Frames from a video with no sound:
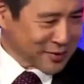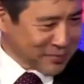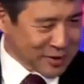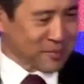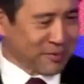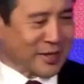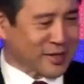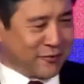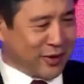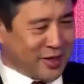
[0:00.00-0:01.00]
a bit surprised
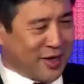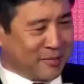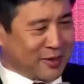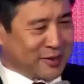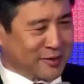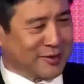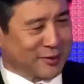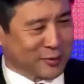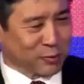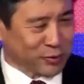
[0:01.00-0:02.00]
that Vietnam is
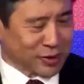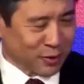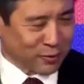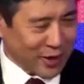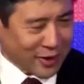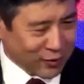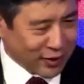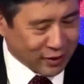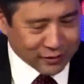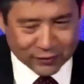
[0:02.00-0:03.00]
so far
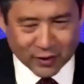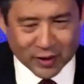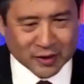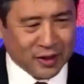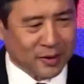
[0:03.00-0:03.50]
out in front.